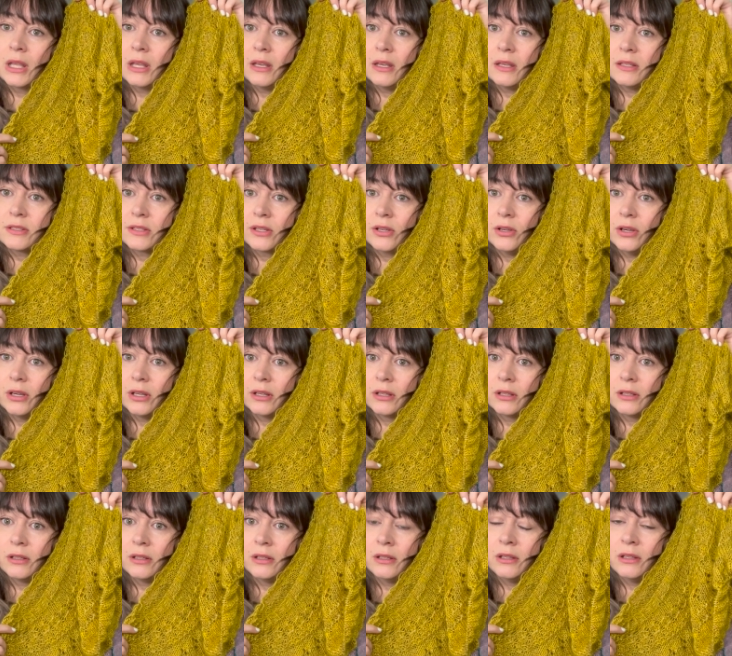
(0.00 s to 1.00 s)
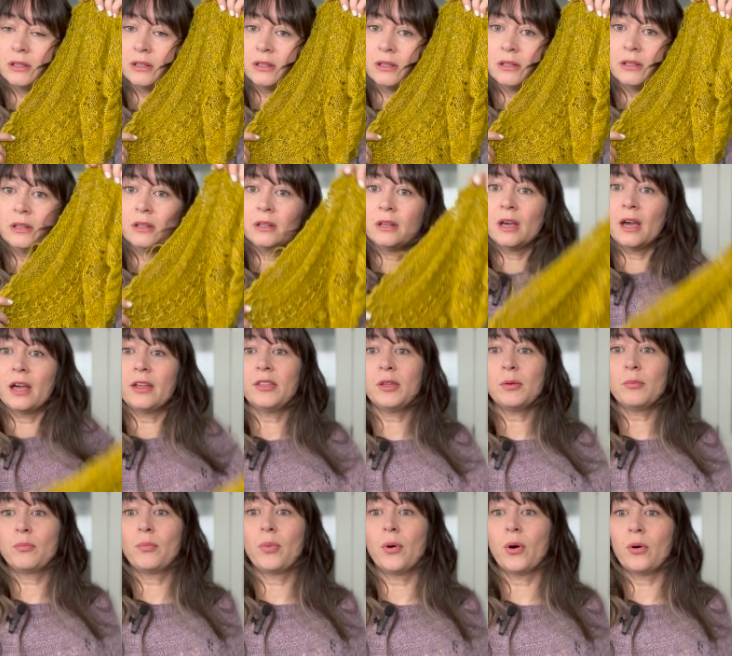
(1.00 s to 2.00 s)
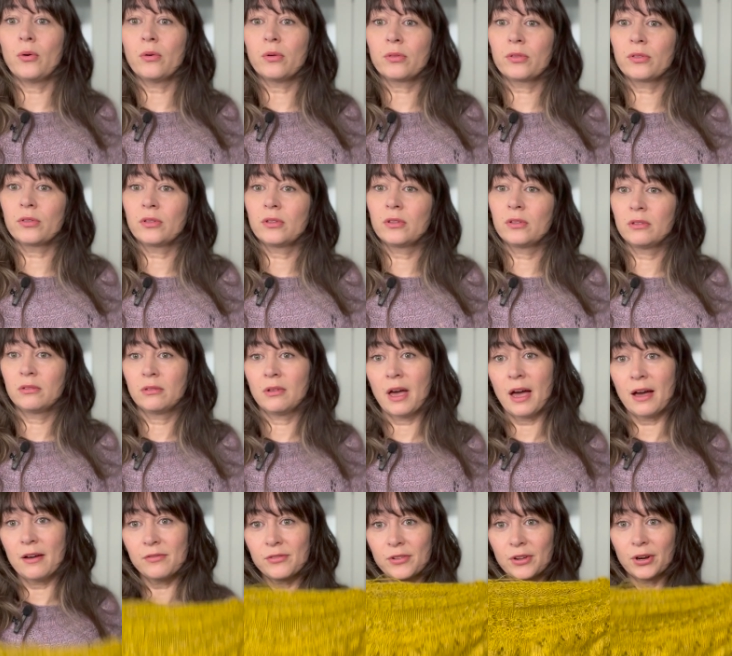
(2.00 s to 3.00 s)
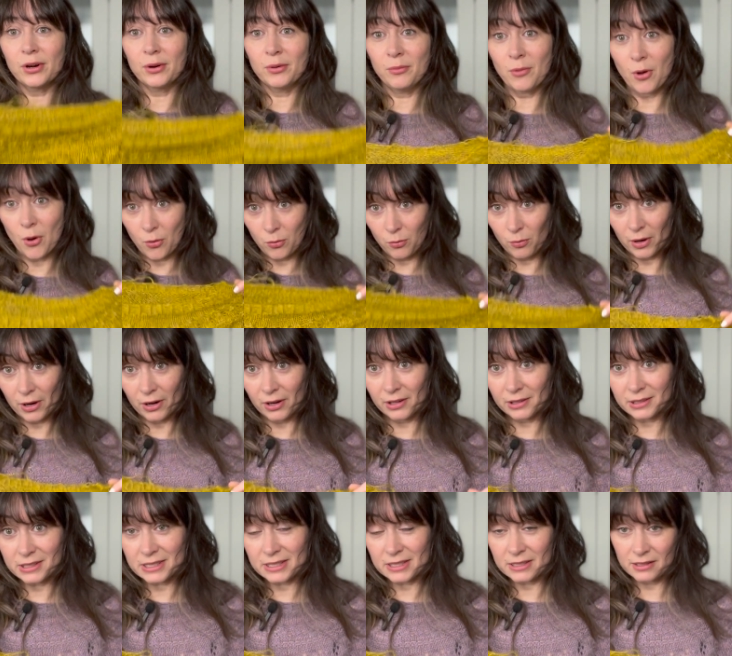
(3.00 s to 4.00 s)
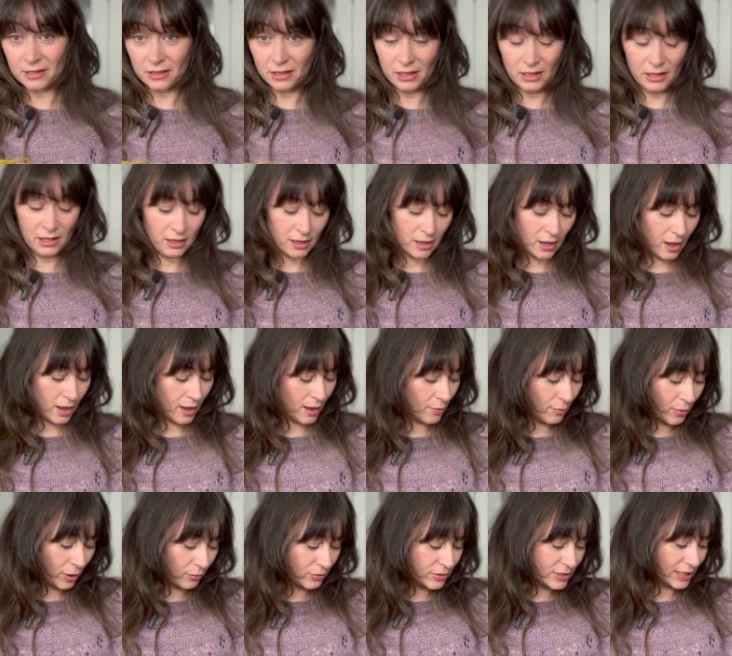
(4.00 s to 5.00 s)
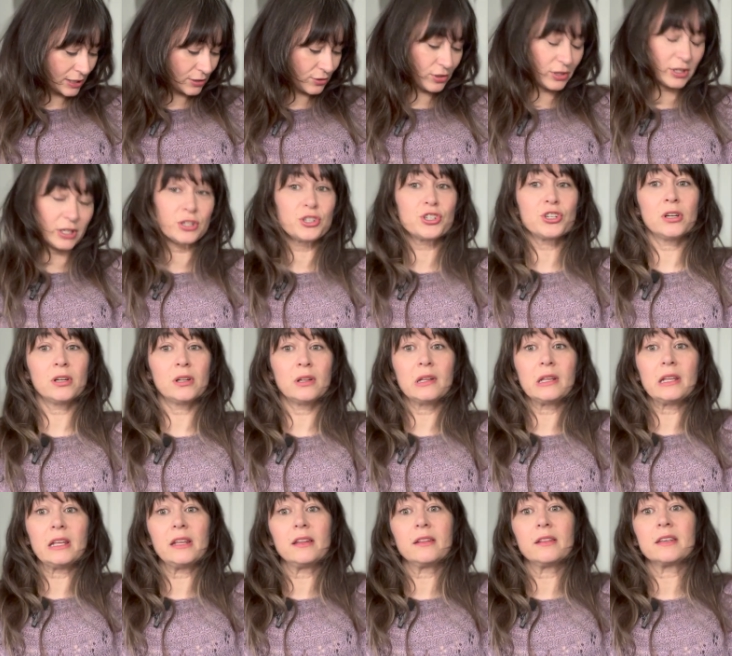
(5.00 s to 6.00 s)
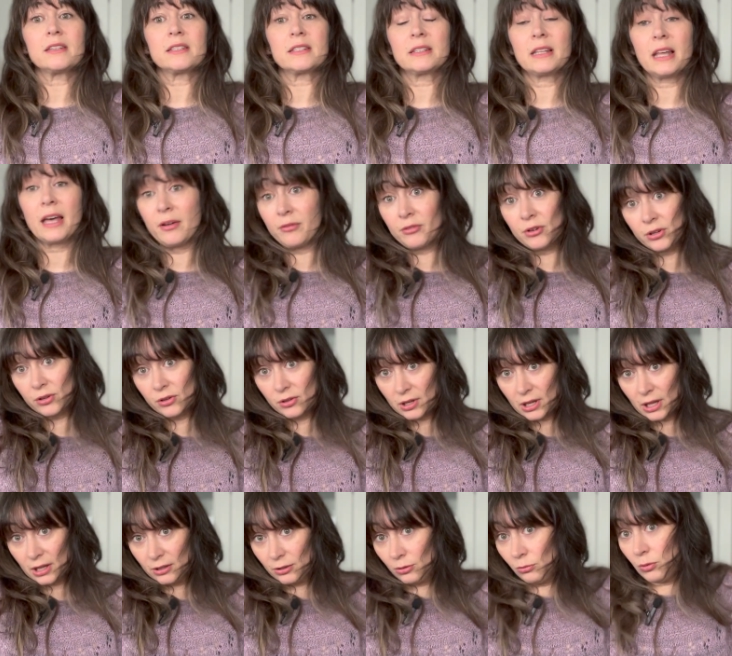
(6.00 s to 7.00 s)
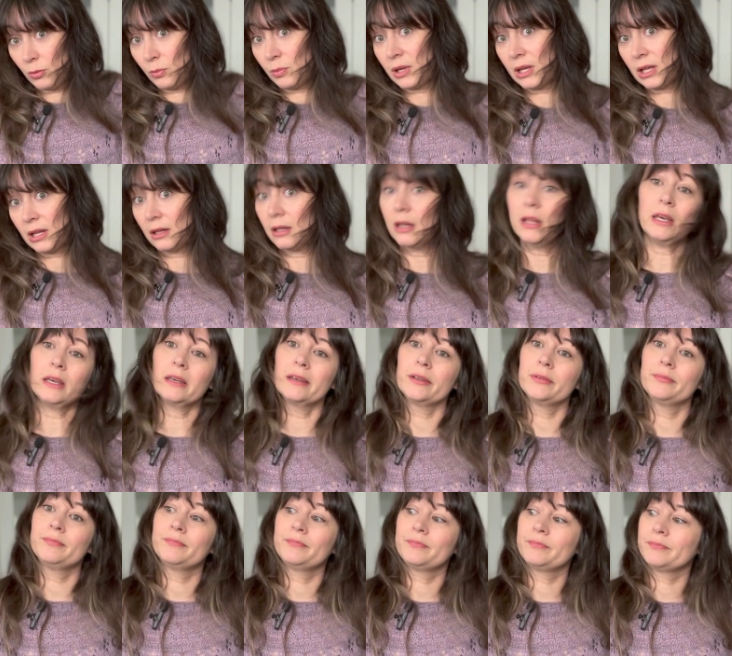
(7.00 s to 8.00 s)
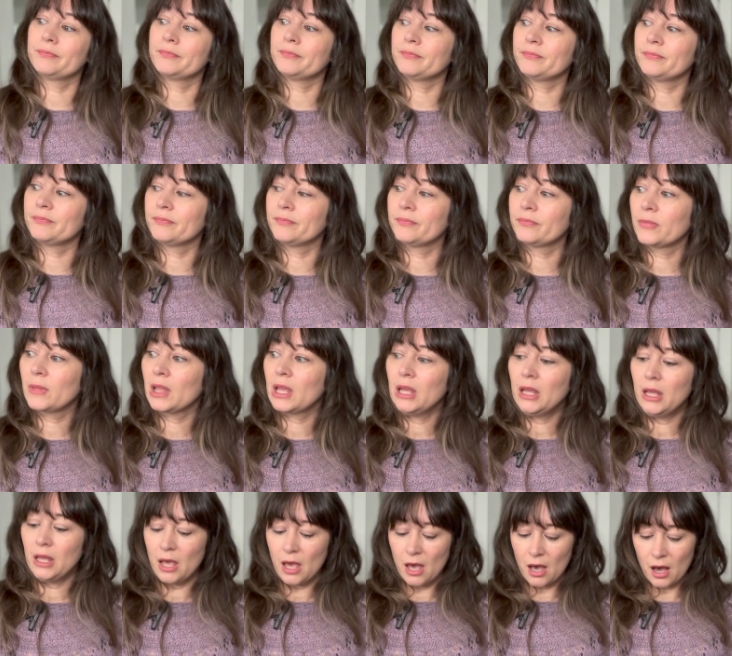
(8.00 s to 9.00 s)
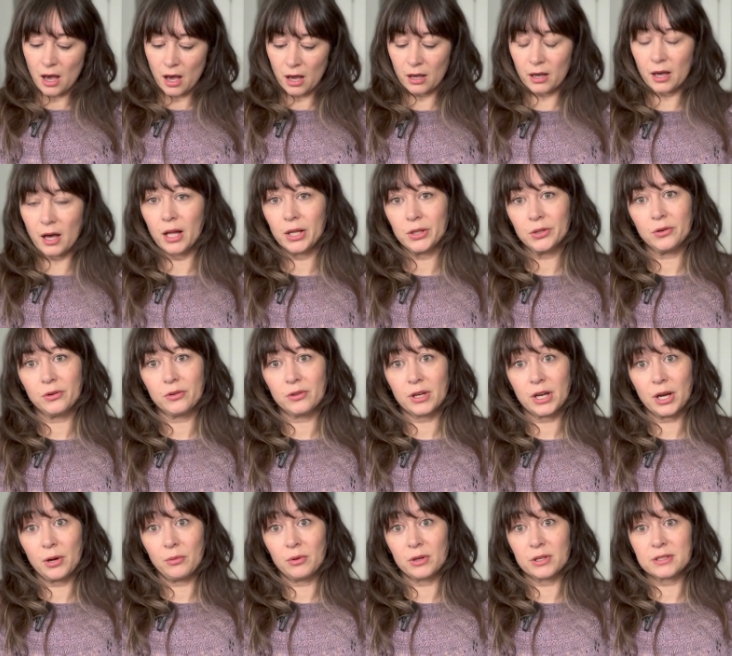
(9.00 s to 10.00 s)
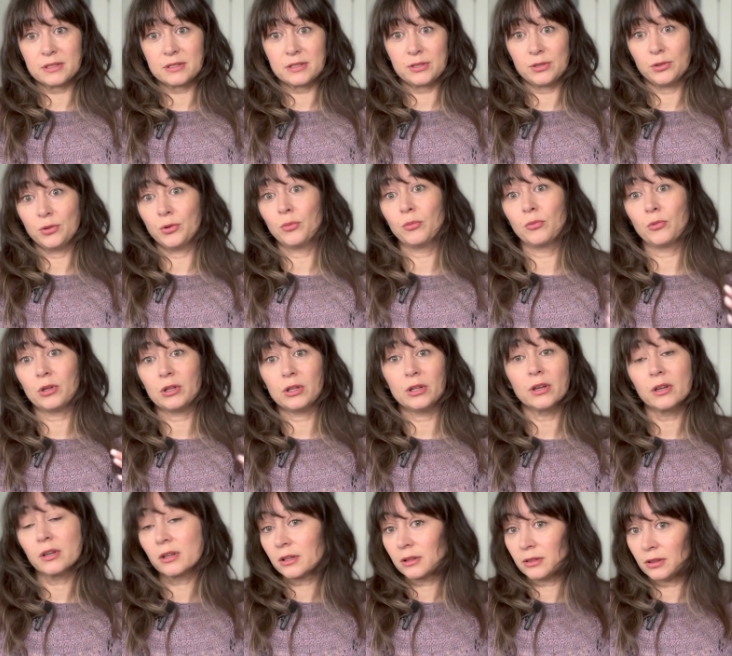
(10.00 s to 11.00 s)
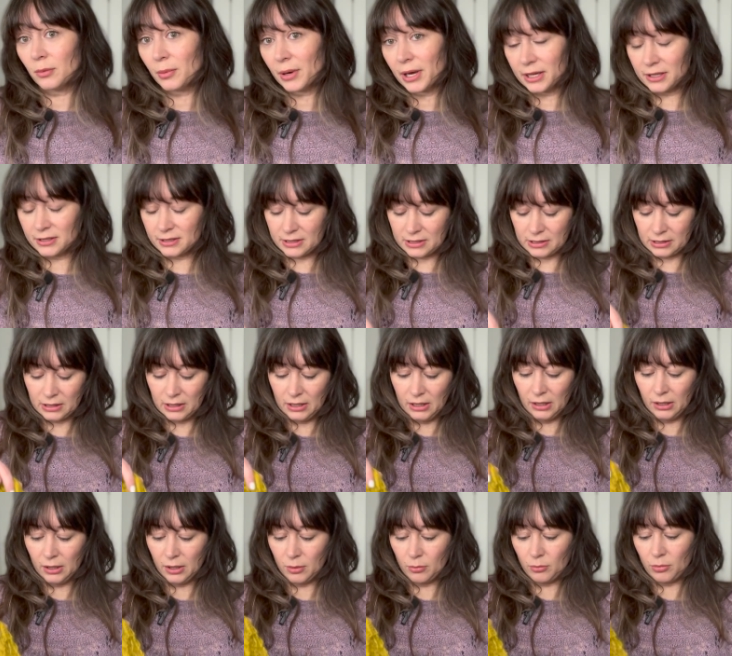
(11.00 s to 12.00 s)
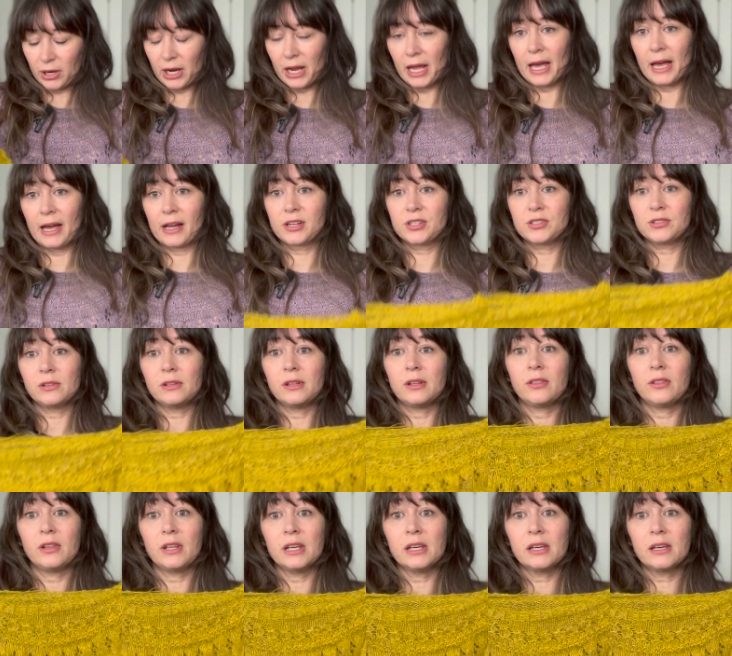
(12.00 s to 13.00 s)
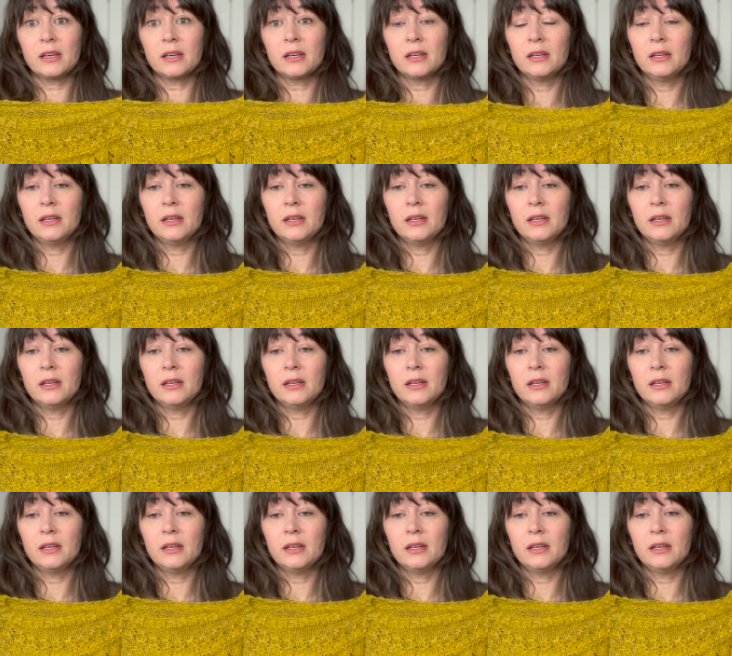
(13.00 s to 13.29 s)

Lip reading: is good. I think both have their own merits. I would say traditionally this lavender color would be like a color that I would assume would look the best, but I actually think